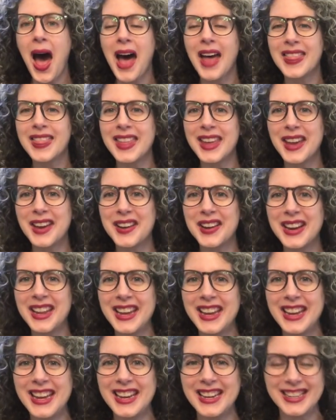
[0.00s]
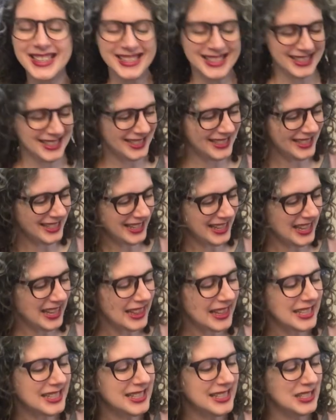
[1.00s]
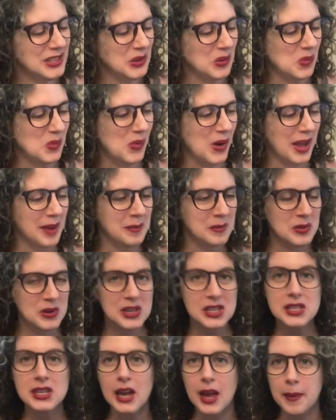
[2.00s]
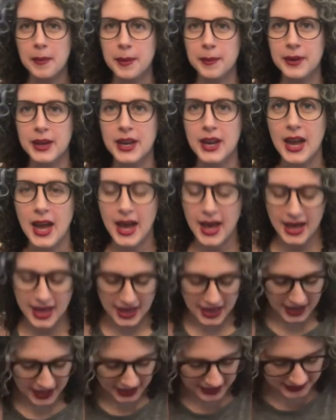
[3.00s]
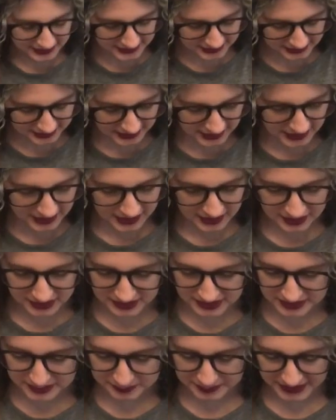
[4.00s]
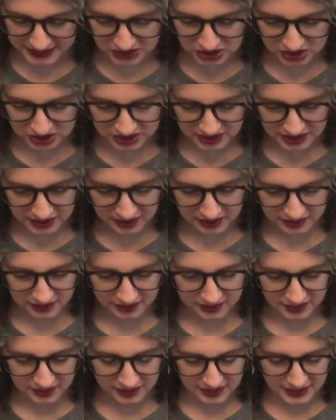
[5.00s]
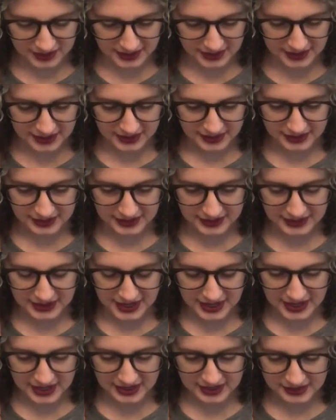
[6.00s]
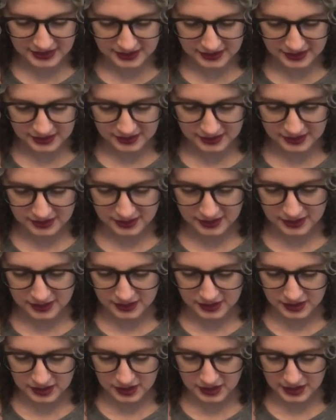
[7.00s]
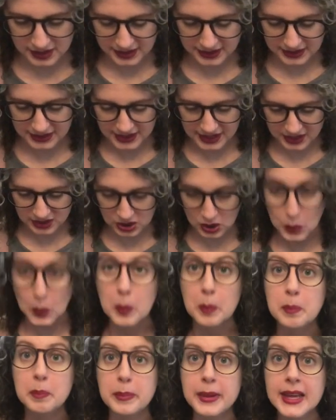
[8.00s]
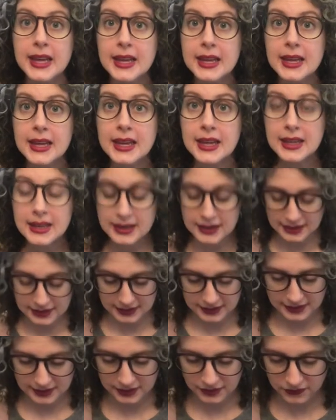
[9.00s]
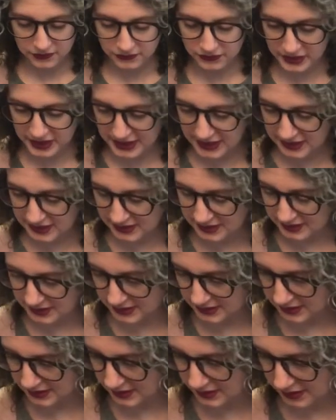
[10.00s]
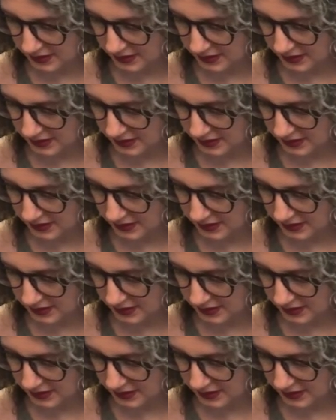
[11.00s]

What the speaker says: There it is. Let's do one more time. I'm going to hide our space shuttle again. Again, no peeking, friends.